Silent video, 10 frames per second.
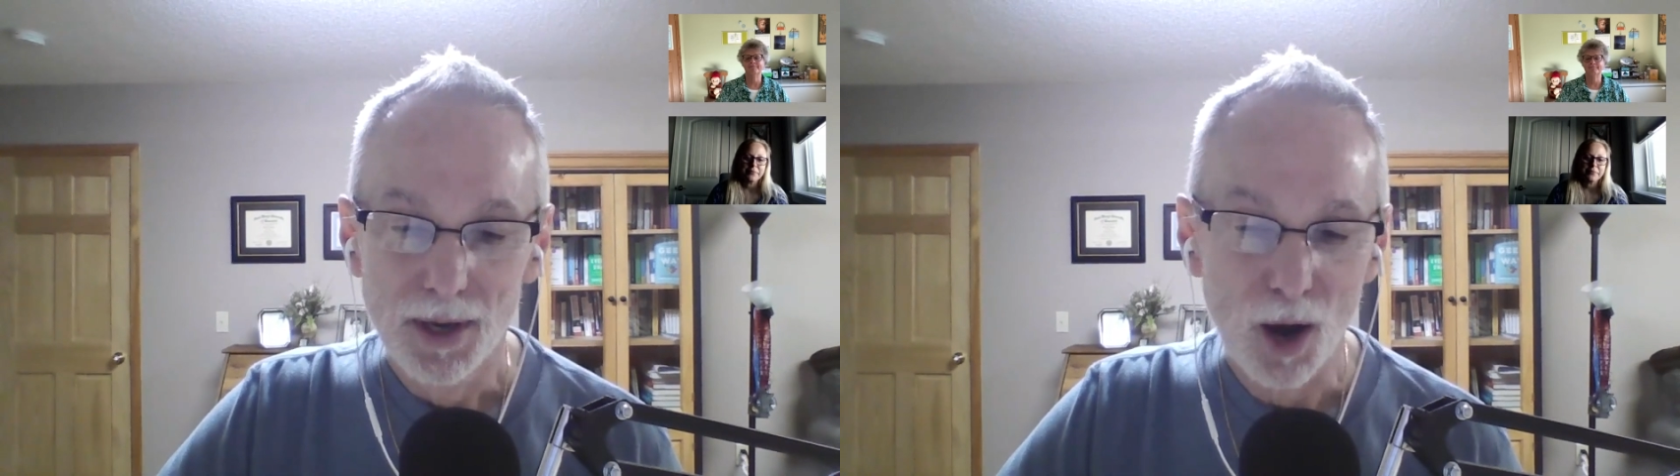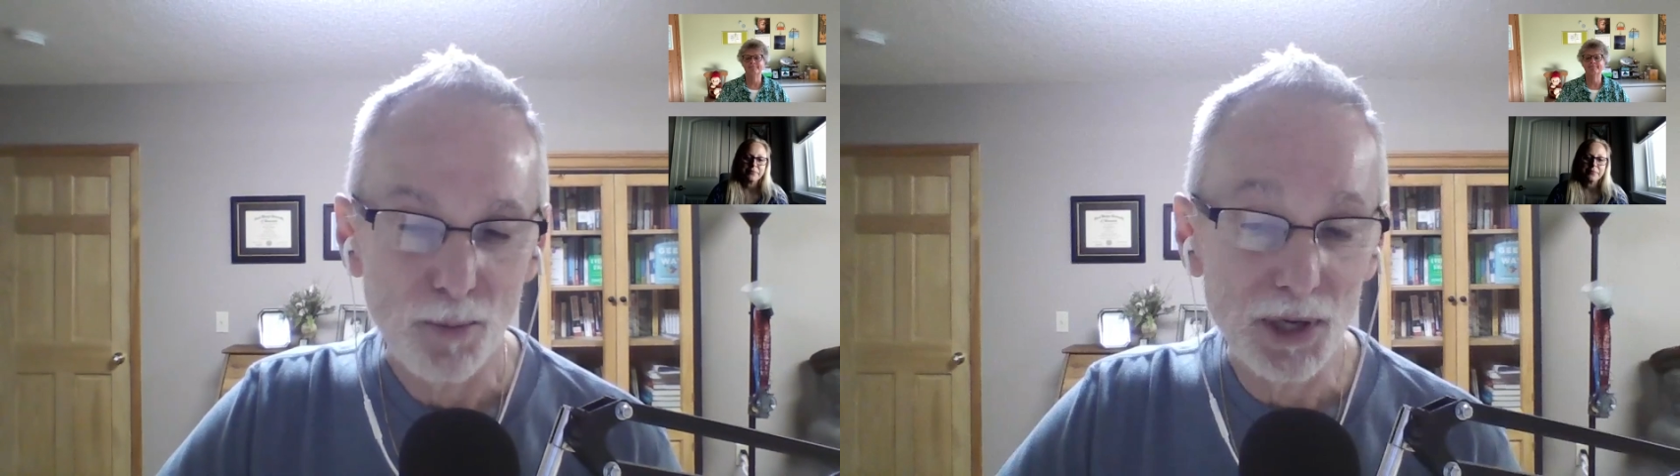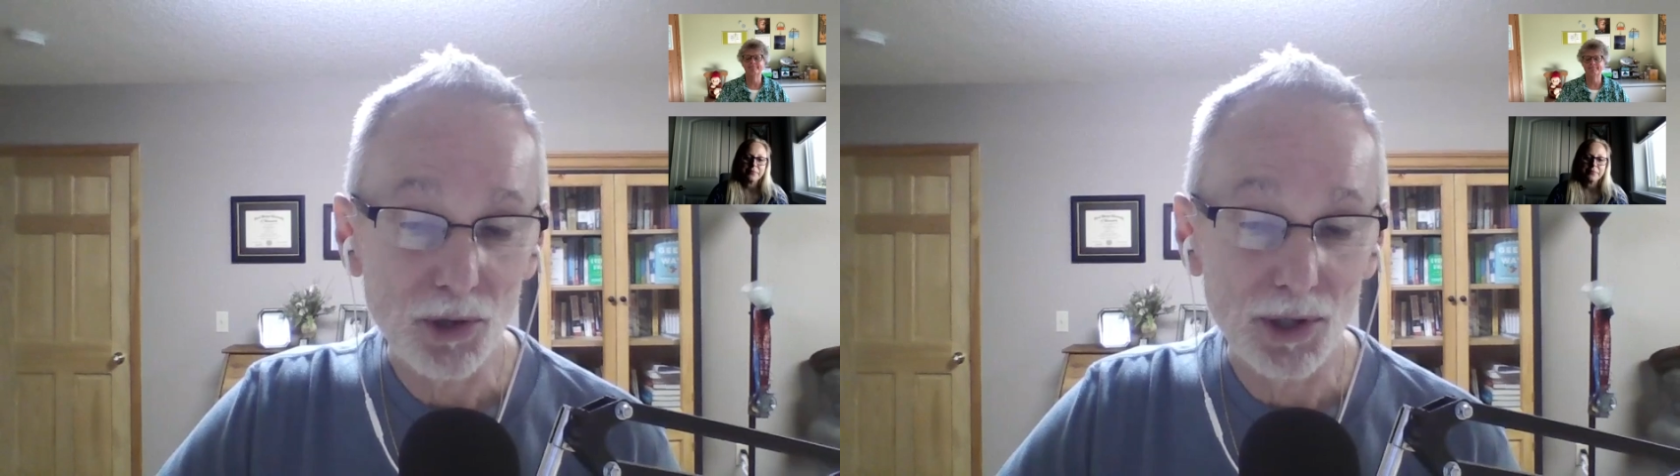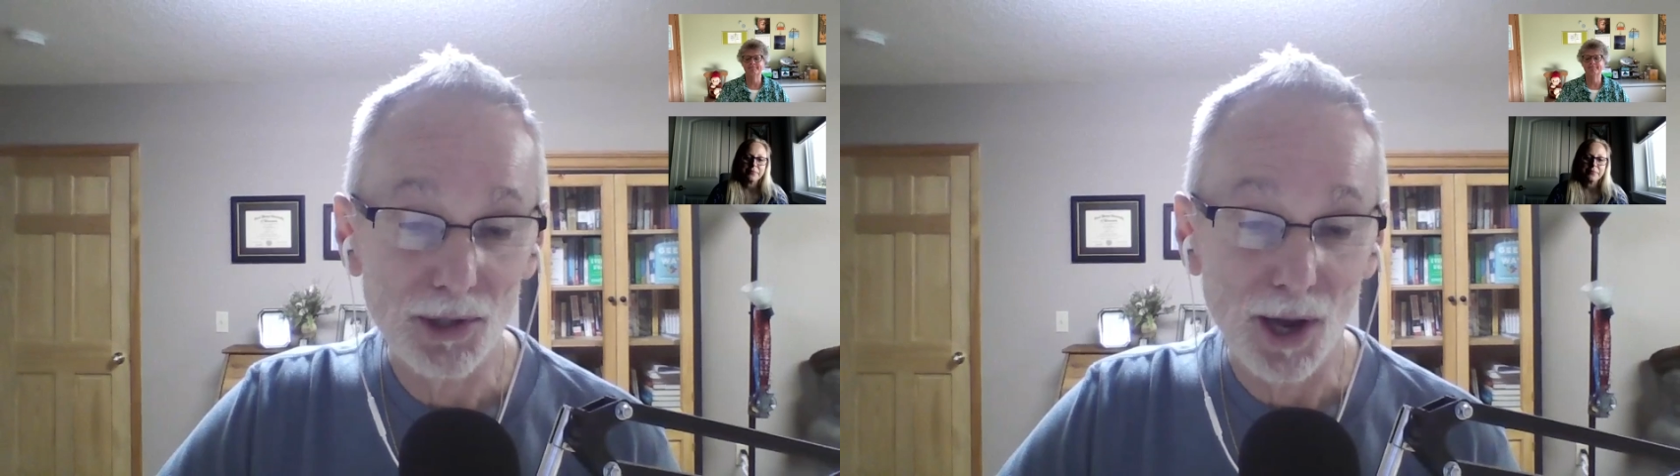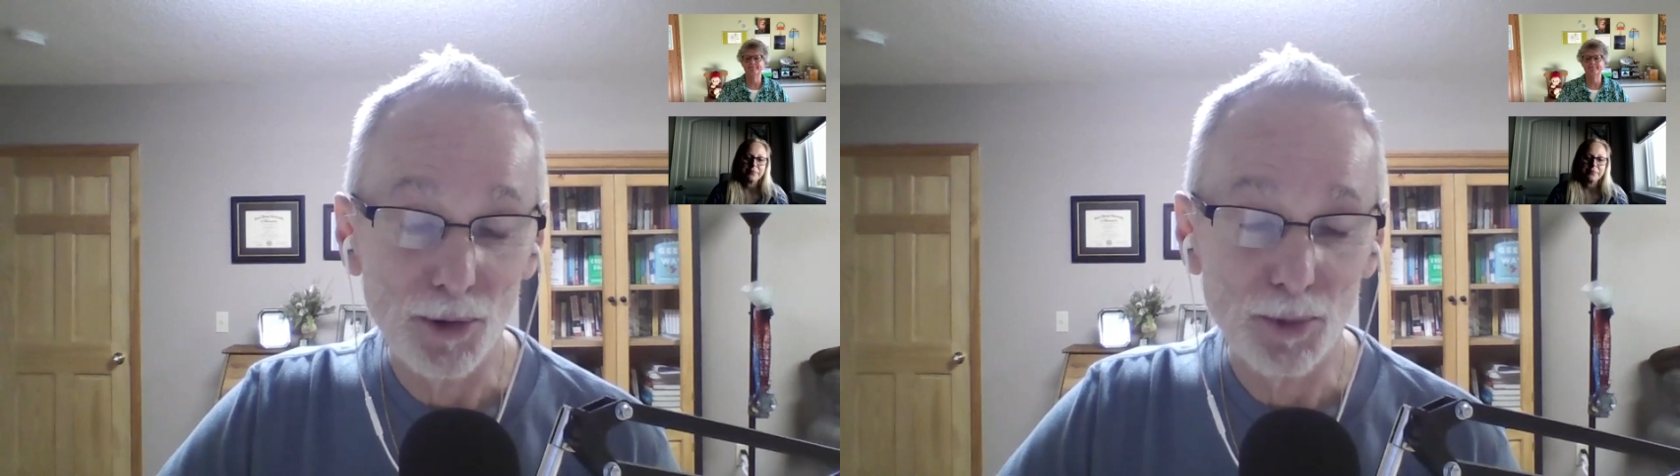Our mission
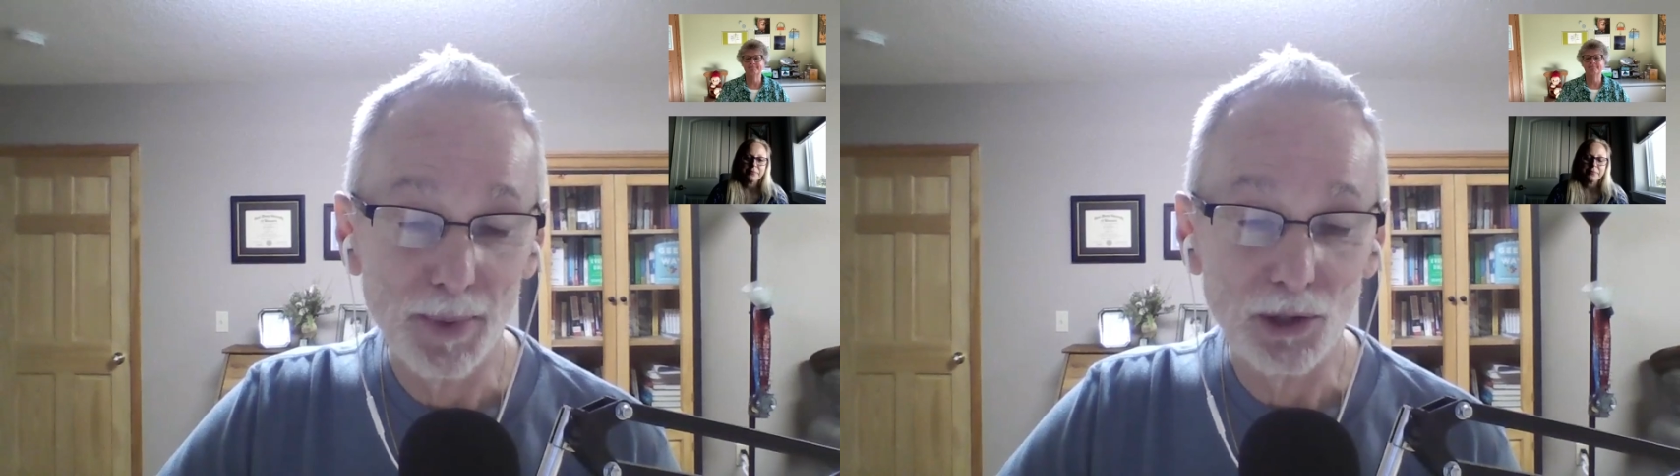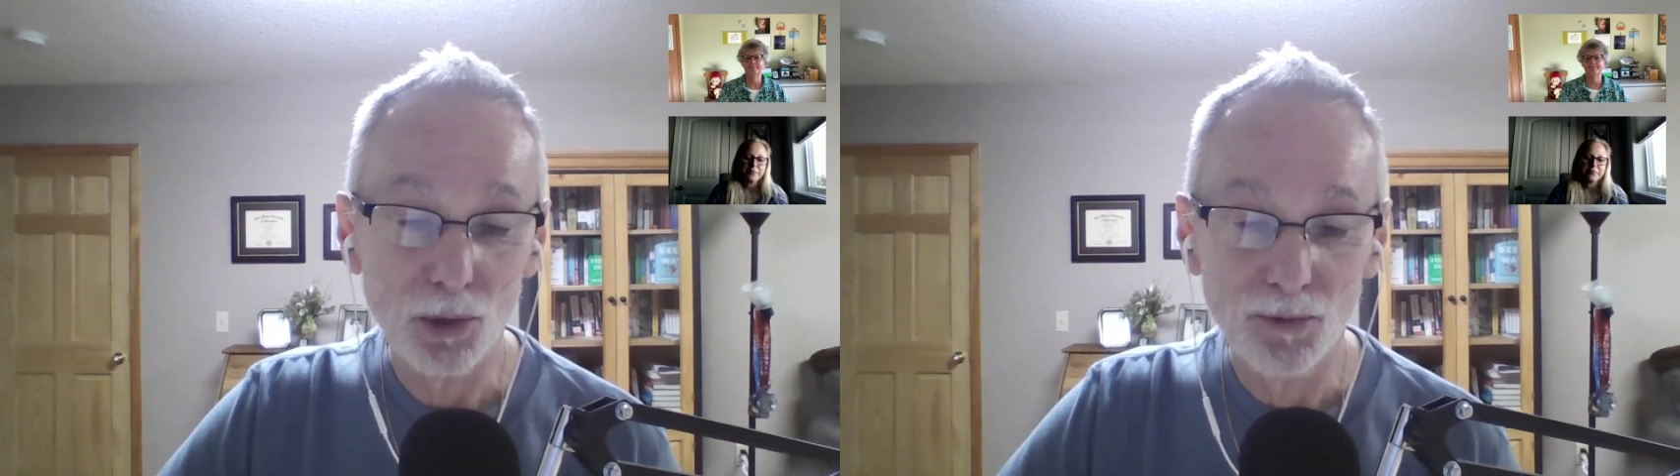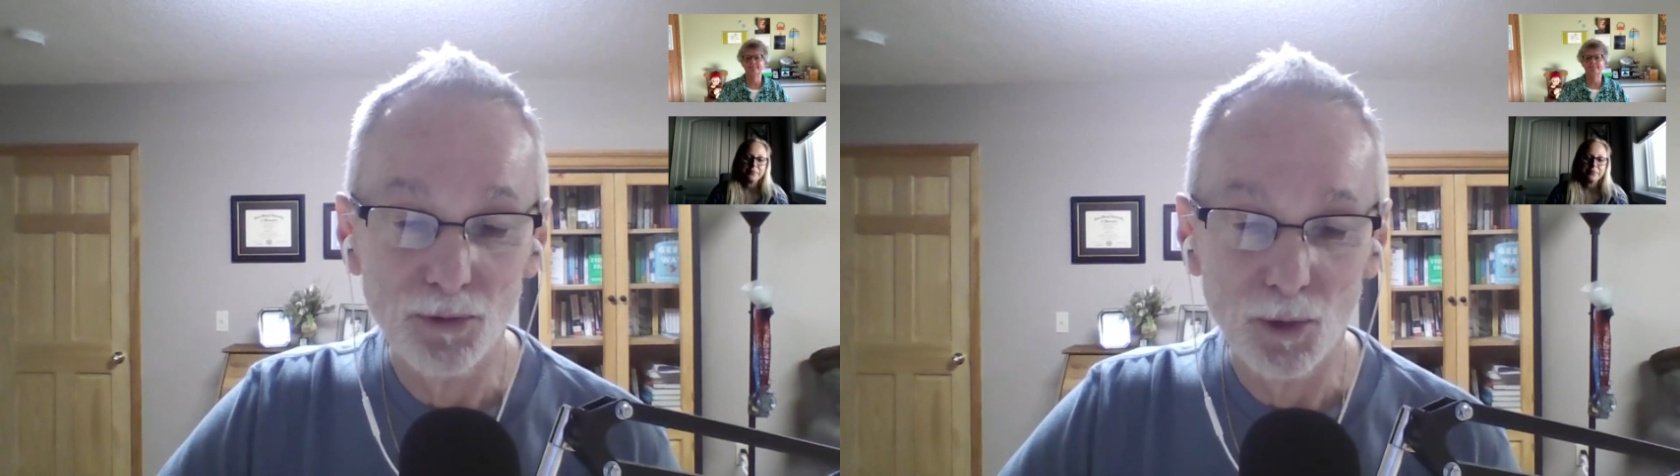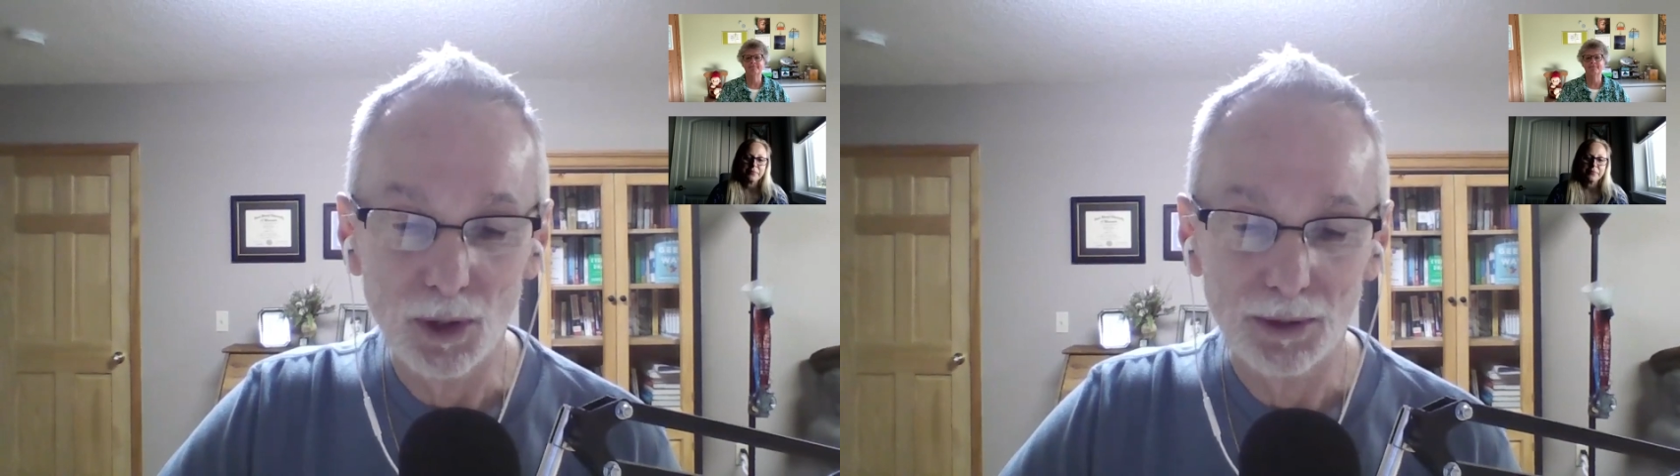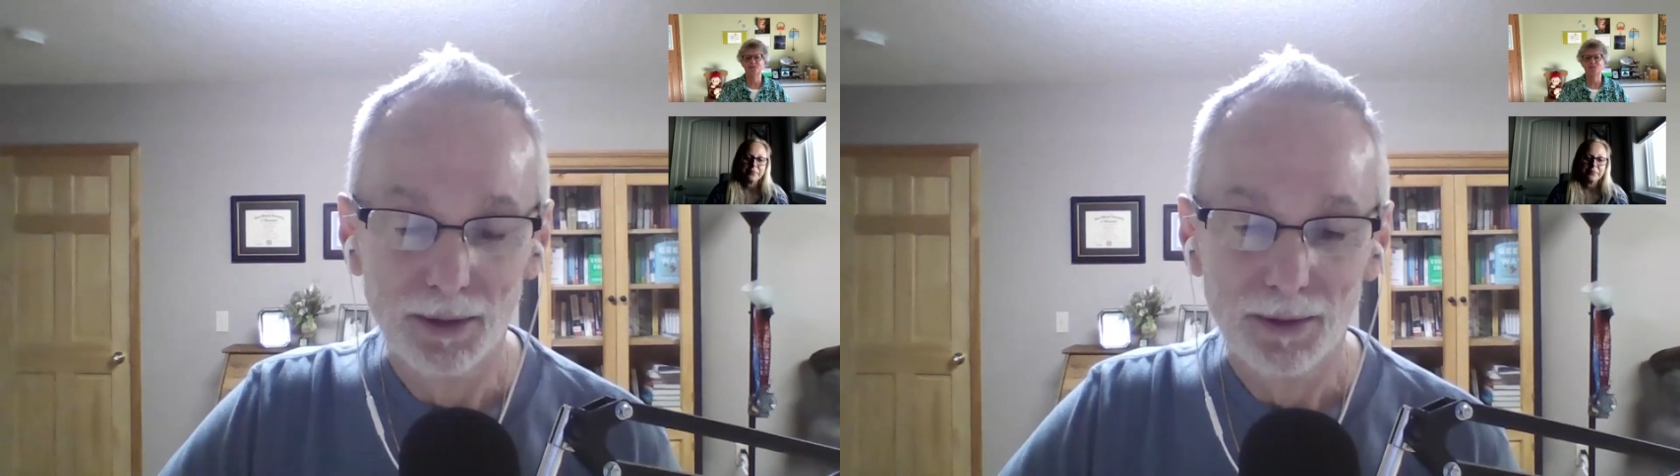has always been twofold: